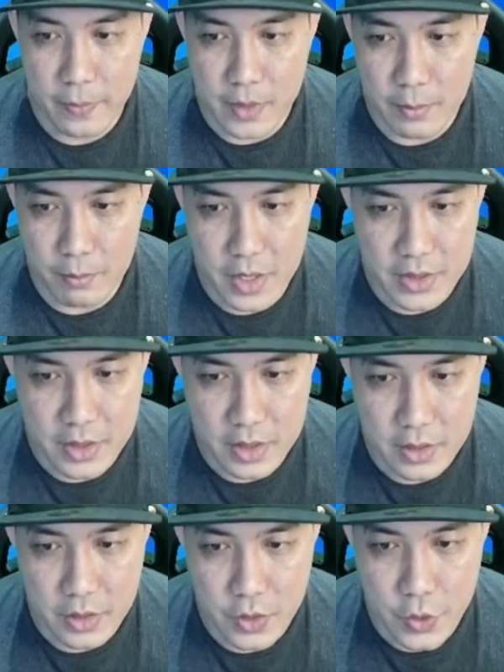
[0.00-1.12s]
Mother,
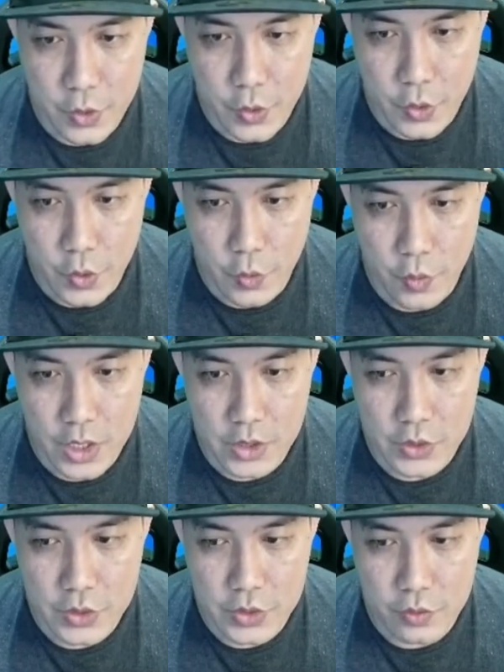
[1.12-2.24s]
what do
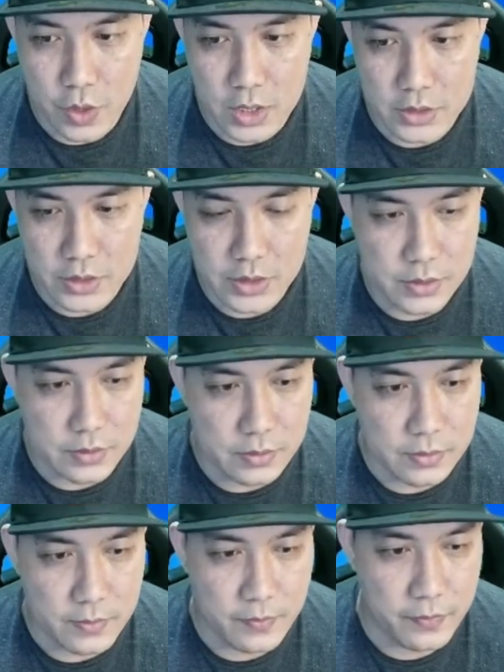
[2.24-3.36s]
you want to do?
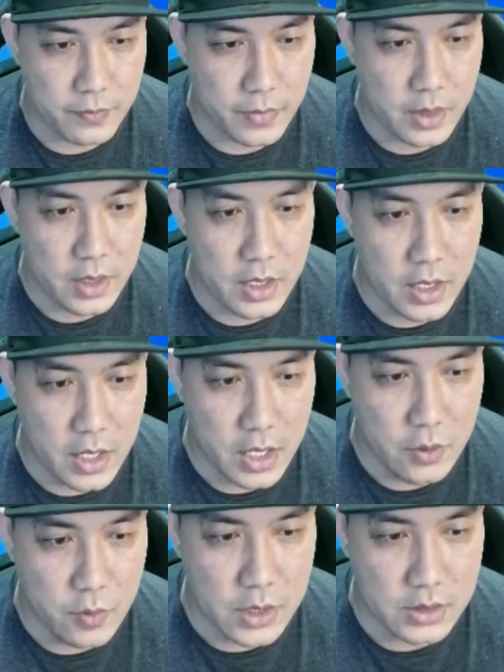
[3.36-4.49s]
I
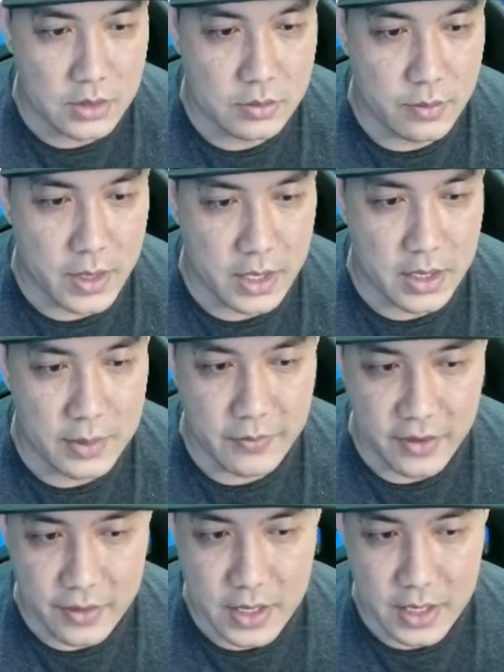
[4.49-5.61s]
want to bake a
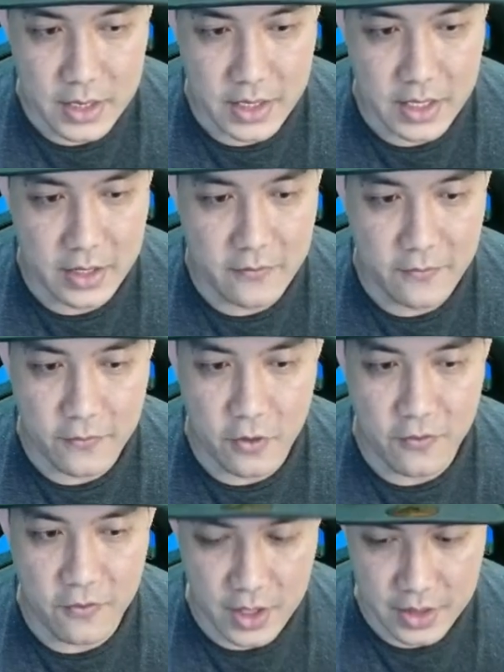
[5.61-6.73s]
birthday cake for
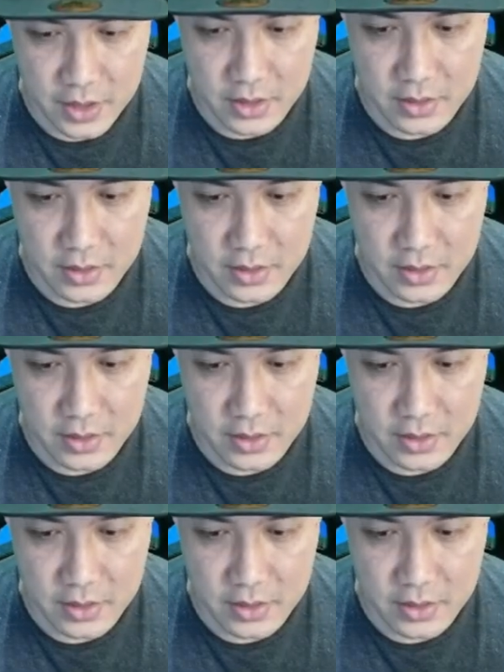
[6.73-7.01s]
father.